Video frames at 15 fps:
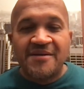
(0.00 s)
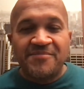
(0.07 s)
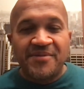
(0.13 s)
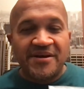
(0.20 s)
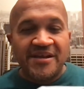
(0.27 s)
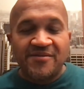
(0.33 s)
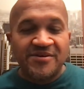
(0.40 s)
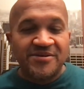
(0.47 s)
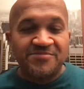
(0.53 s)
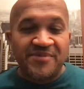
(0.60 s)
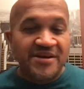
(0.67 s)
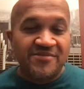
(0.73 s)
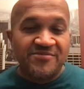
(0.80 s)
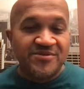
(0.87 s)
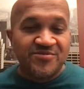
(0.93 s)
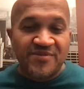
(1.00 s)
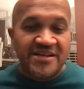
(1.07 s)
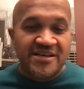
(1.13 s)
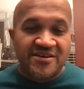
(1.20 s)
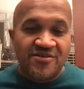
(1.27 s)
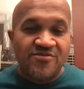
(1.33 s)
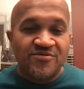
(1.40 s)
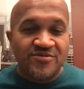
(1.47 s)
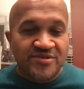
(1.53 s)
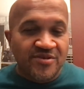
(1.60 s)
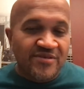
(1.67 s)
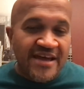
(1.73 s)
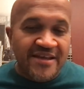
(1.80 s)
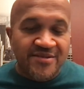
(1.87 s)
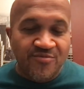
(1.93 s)
But it was really cool.
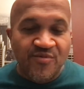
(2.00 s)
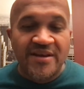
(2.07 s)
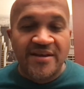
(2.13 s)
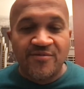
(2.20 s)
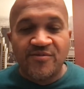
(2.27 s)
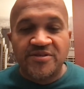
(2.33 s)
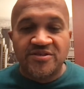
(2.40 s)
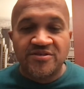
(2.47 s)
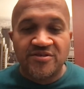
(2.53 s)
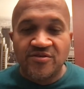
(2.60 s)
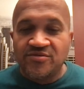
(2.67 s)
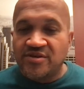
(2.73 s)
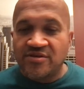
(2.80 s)
So that's really what you do.